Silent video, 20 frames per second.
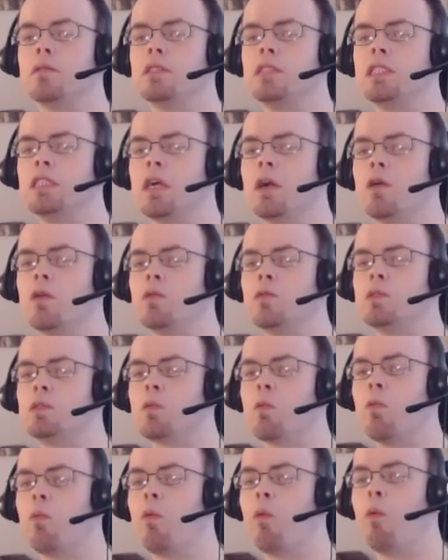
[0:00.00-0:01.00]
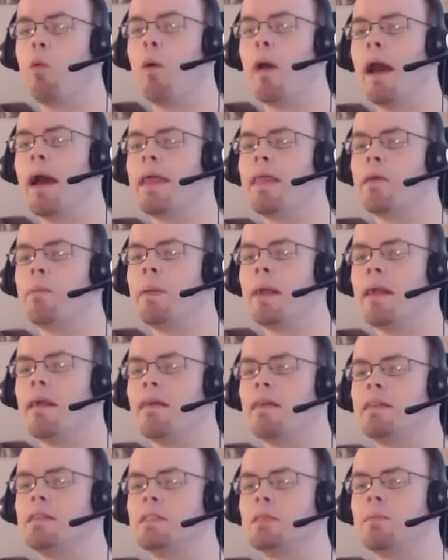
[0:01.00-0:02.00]
shows why the
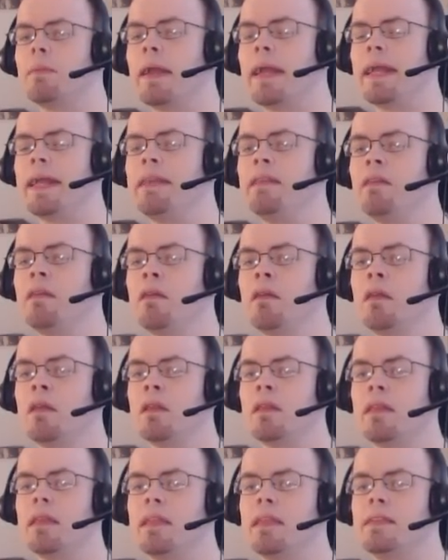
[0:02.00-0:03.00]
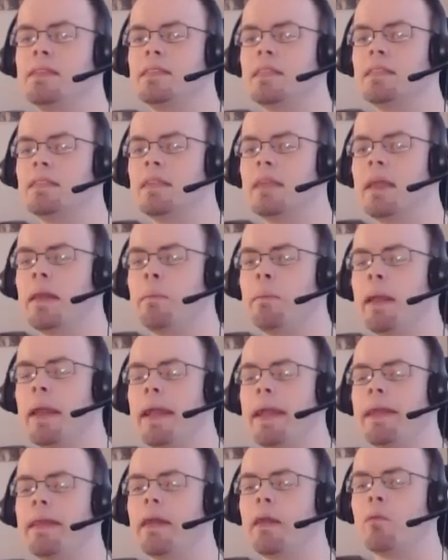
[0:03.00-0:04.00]
parents made the decision they
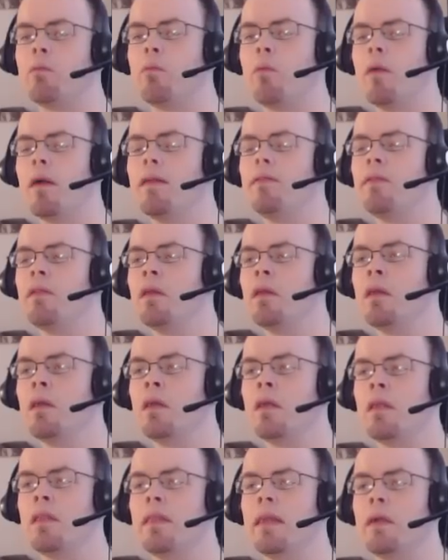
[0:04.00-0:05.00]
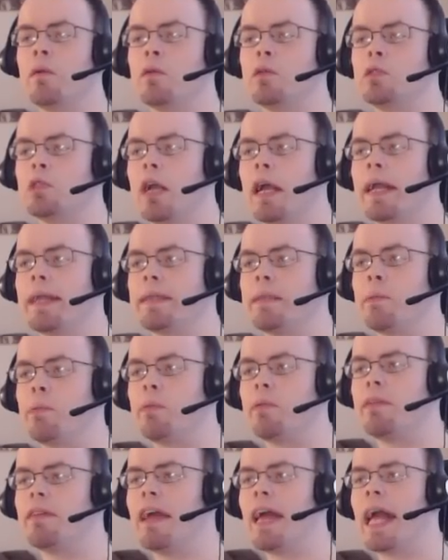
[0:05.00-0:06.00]
made and what they were trying to
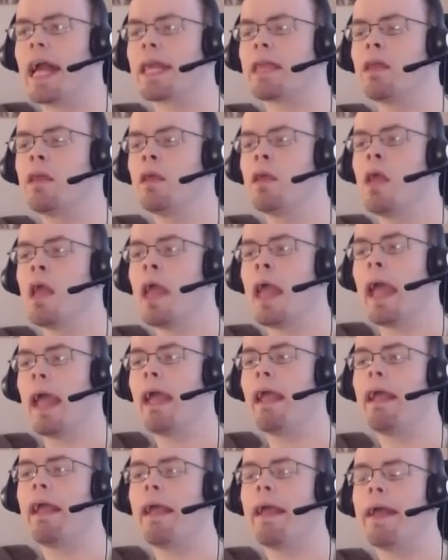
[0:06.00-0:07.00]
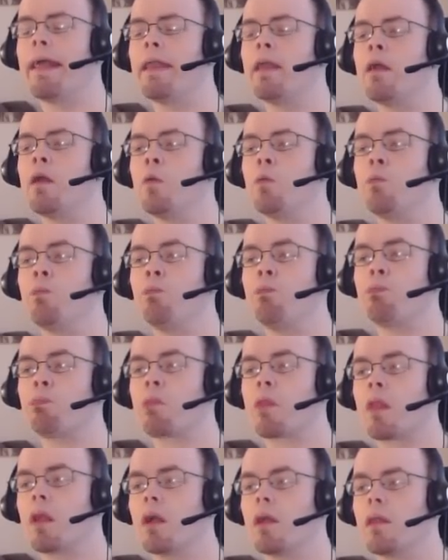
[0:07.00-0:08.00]
protect. And
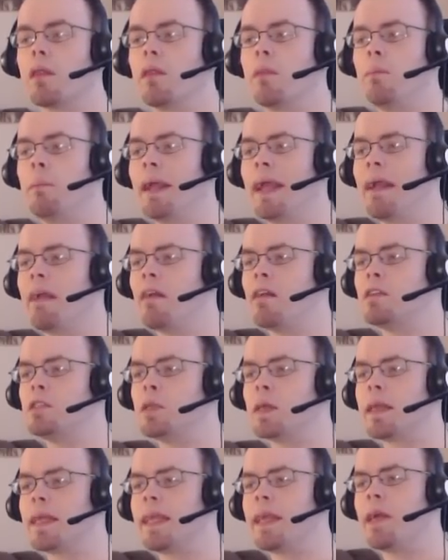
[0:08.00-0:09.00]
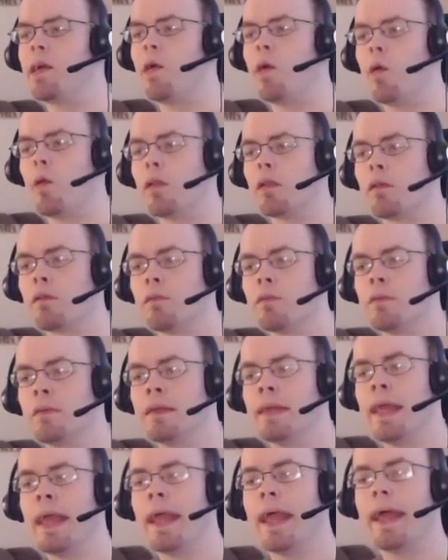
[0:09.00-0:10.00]
the parents are killed,
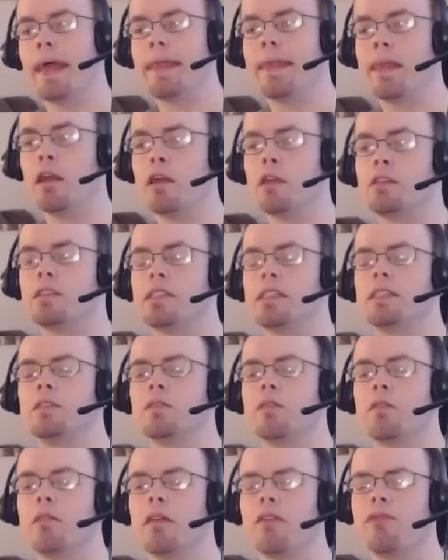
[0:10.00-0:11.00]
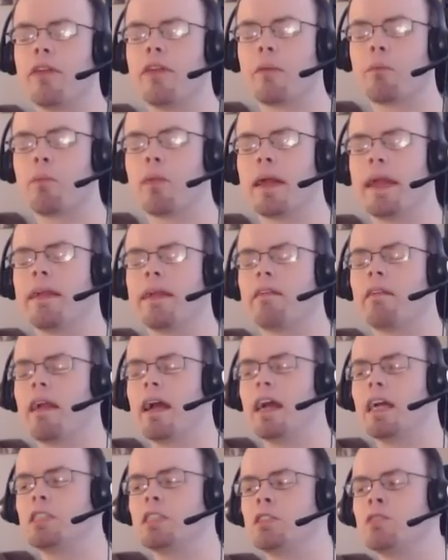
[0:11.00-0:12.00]
and there's this horrific plane
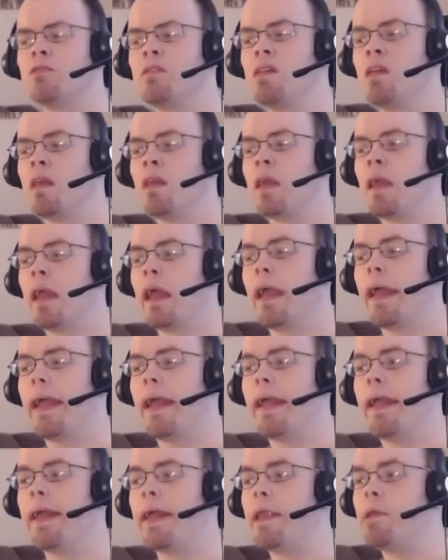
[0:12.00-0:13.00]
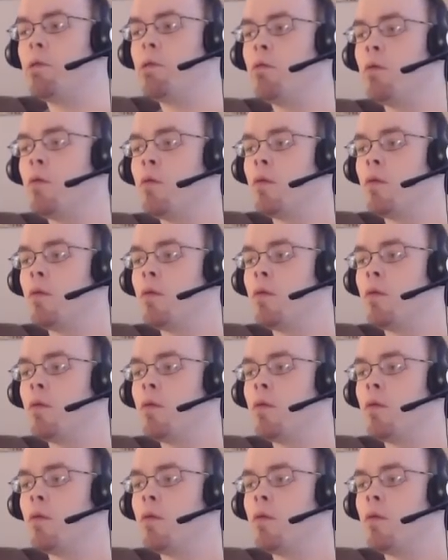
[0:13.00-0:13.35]
crash, and